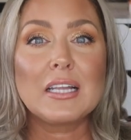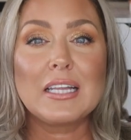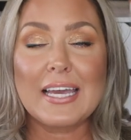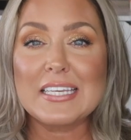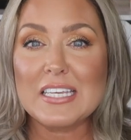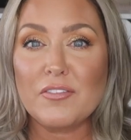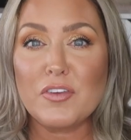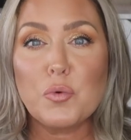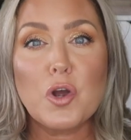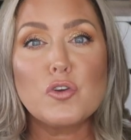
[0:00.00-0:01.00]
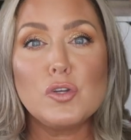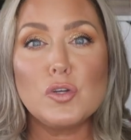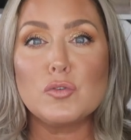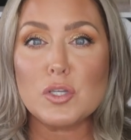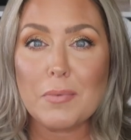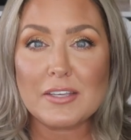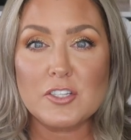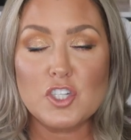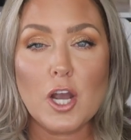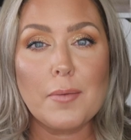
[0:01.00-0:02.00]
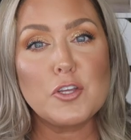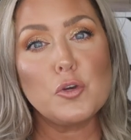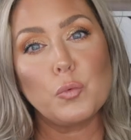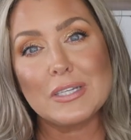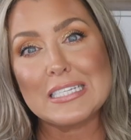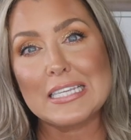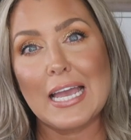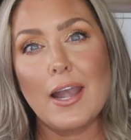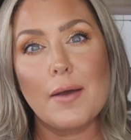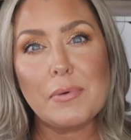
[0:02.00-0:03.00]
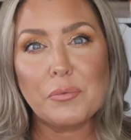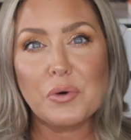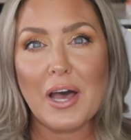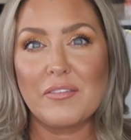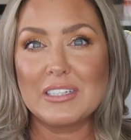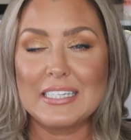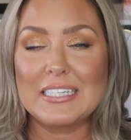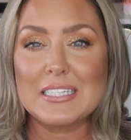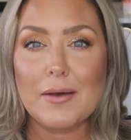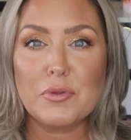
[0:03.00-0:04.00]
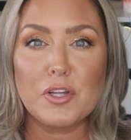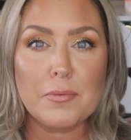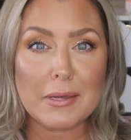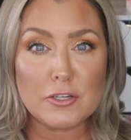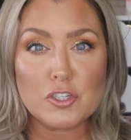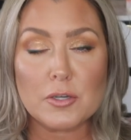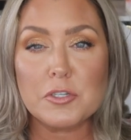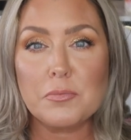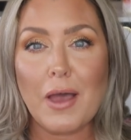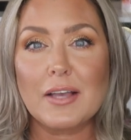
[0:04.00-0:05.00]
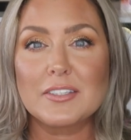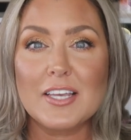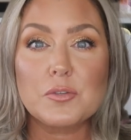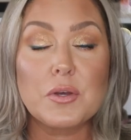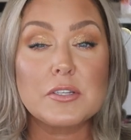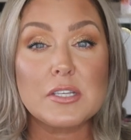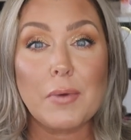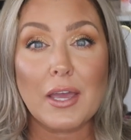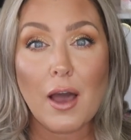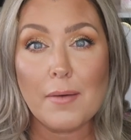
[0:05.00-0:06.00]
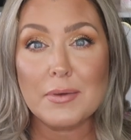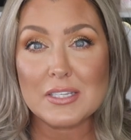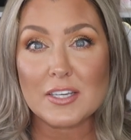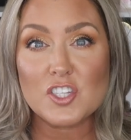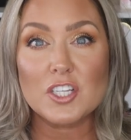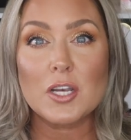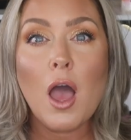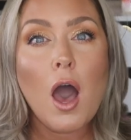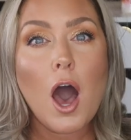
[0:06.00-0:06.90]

Like I said, if you are new to BoxyCharm and you want to sign up, I will have a link down below in my description box as well as in my comment section.